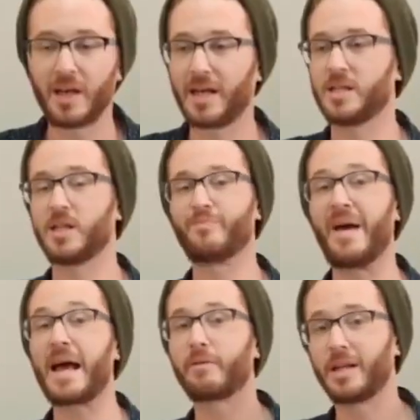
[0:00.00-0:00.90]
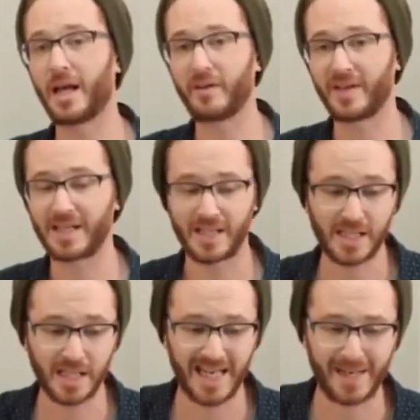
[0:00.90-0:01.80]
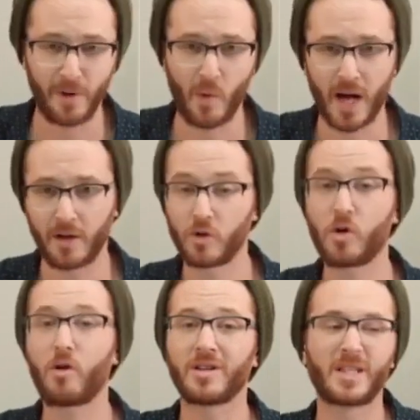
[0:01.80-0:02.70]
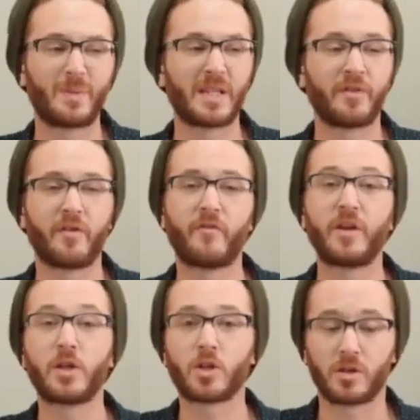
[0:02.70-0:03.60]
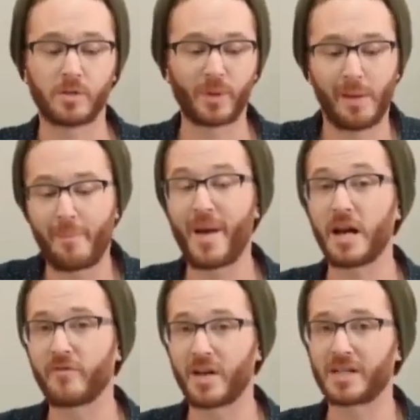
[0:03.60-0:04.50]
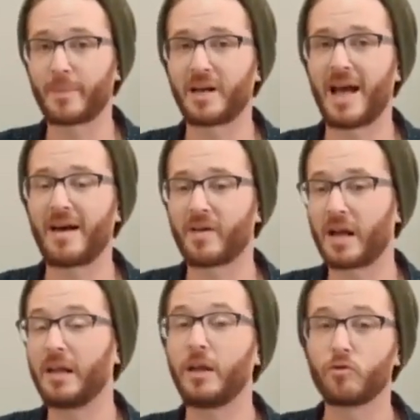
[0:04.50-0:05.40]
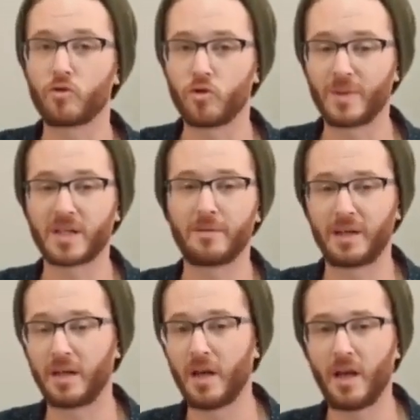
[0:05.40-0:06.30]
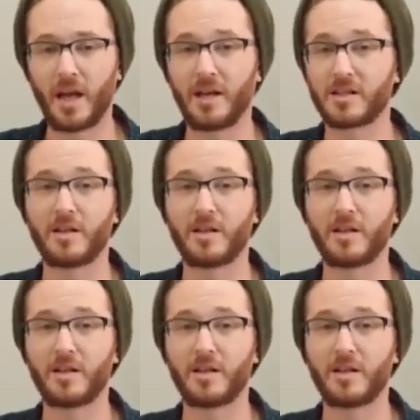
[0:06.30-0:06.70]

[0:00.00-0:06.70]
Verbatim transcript: it has this battery life, it has this extendable wire. Those are all specific features, but the benefit is I'm gonna have a clean room, it's gonna be, and